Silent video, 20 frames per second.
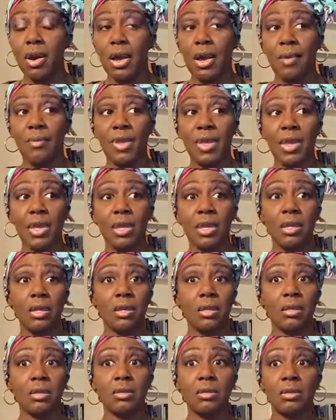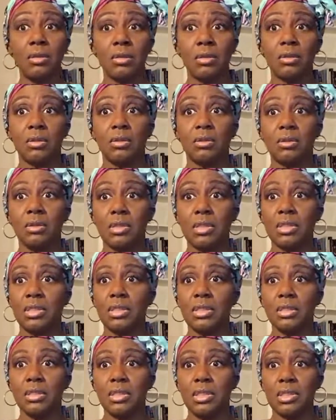I mean,
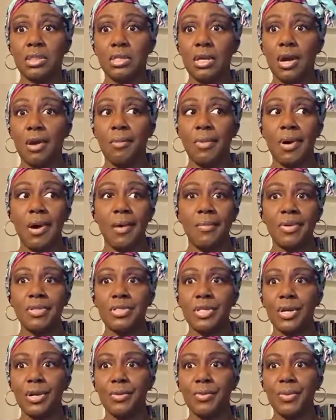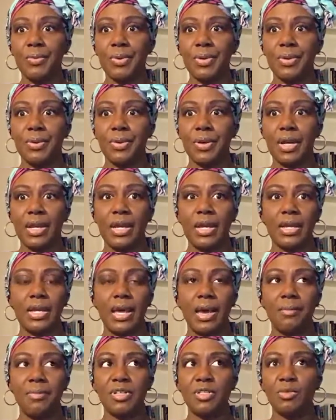let's talk about how much hair we put on our head
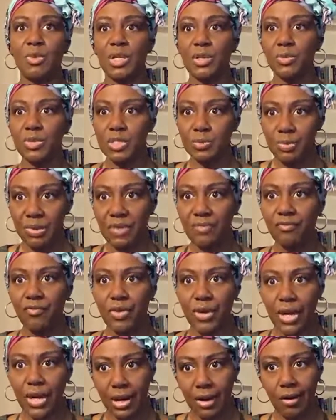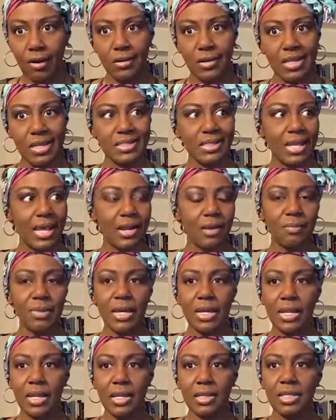and how much money we spend for hair. That's a lot of
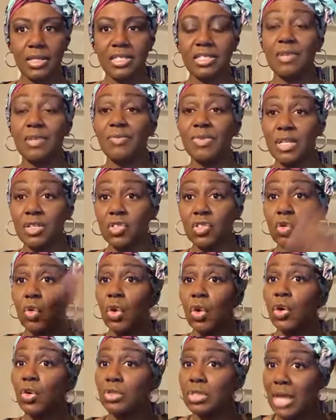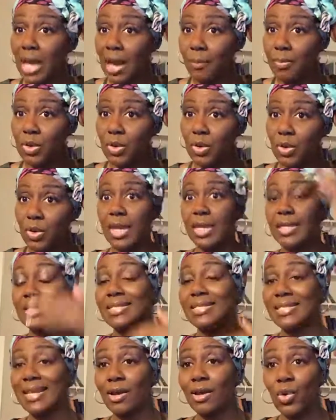money. That's something that's going on top of your
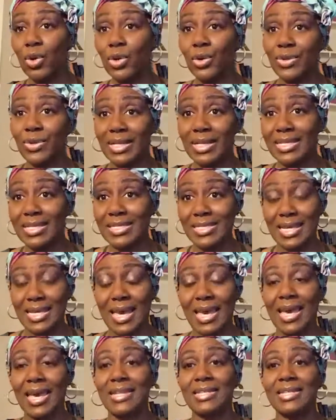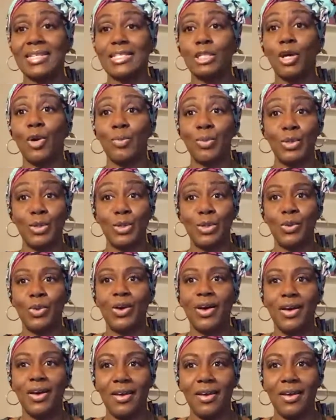head that's not going on the inside that's helping you.